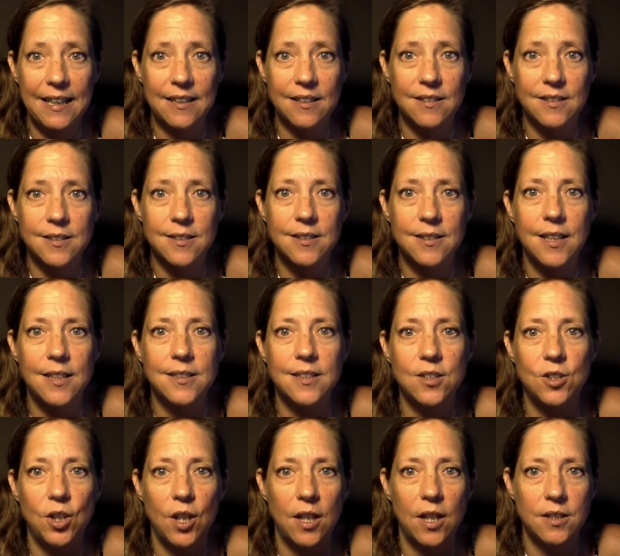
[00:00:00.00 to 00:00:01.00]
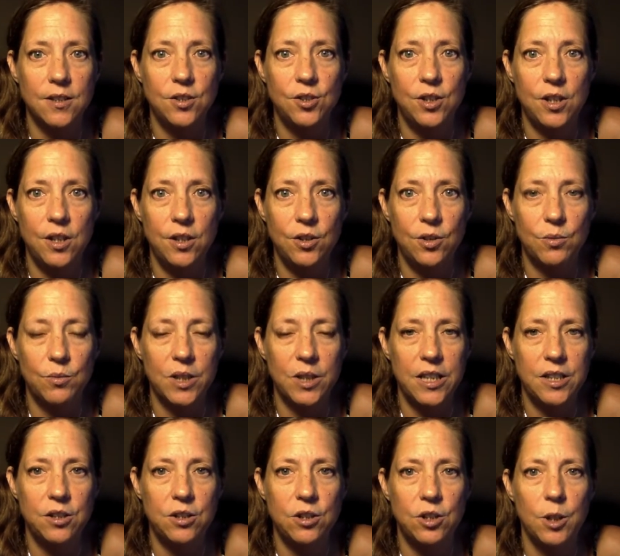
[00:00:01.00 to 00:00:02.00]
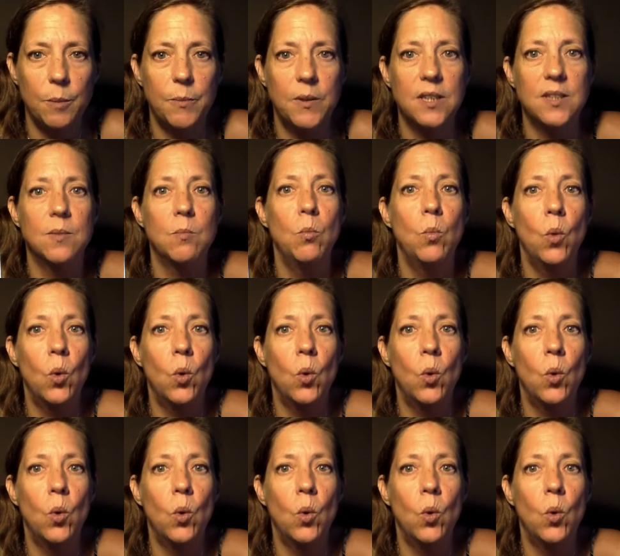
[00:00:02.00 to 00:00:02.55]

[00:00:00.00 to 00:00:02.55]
else that's a challenge in your relationship that's